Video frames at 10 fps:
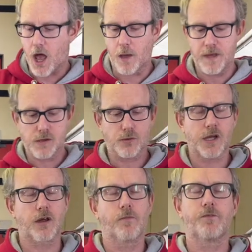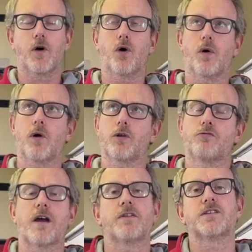He's also gone for
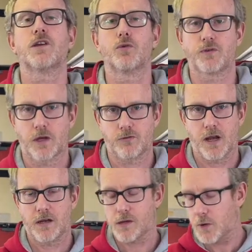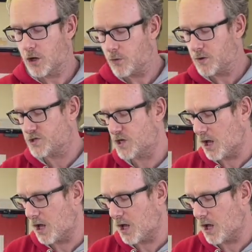gravity auto drain as well, which